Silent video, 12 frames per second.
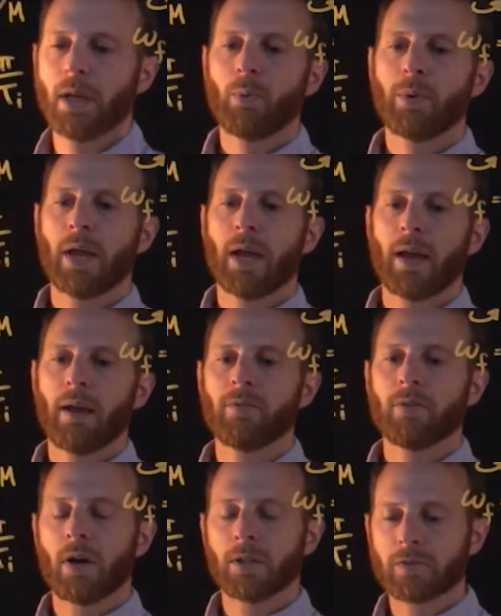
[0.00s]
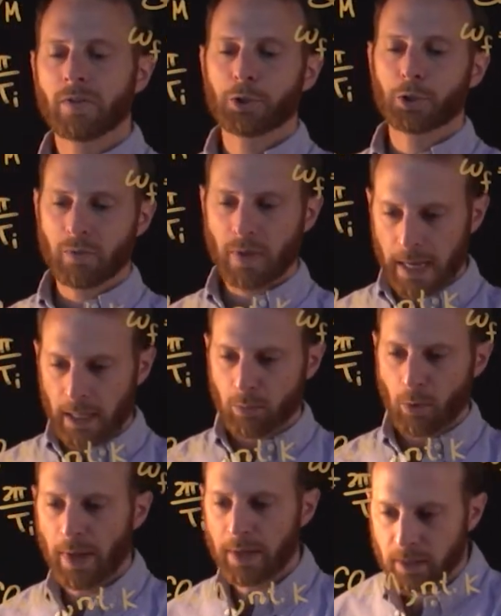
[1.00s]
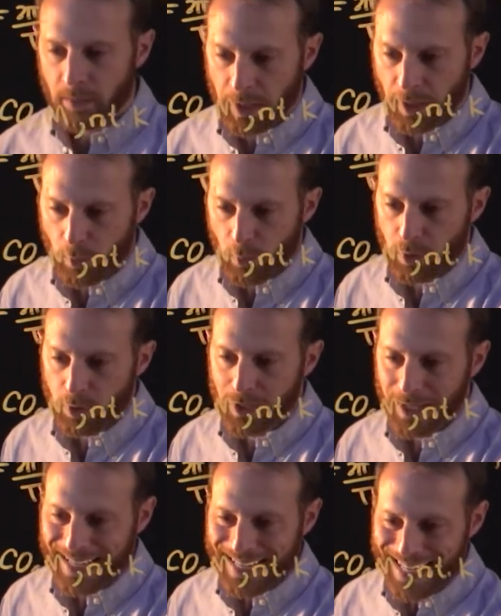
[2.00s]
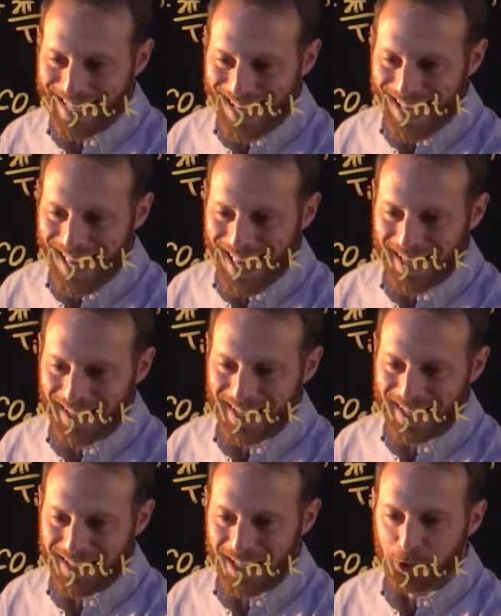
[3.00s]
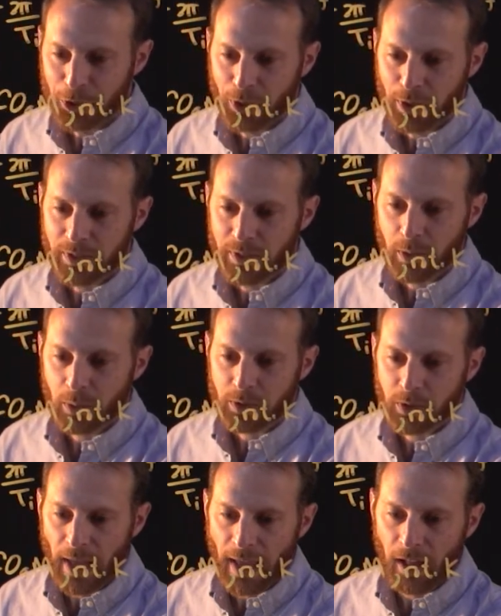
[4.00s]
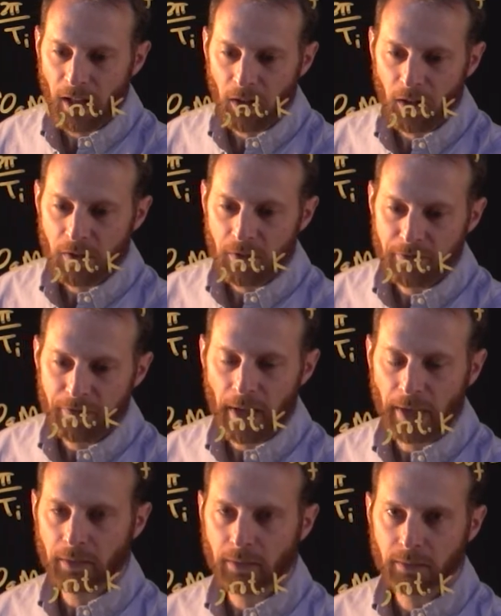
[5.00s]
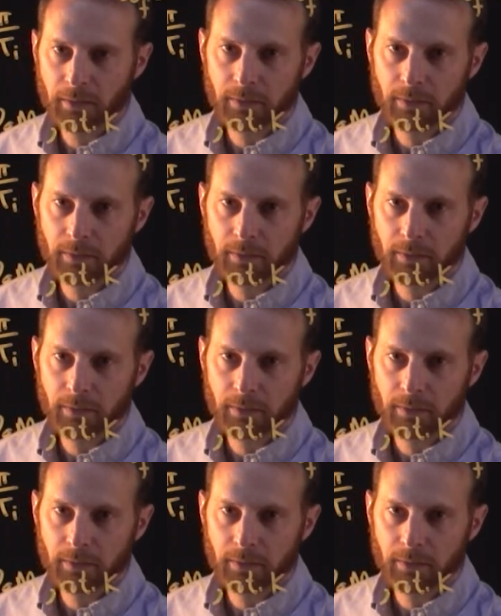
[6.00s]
We have conservation of angular momentum. In other words, L initial is equal to L final.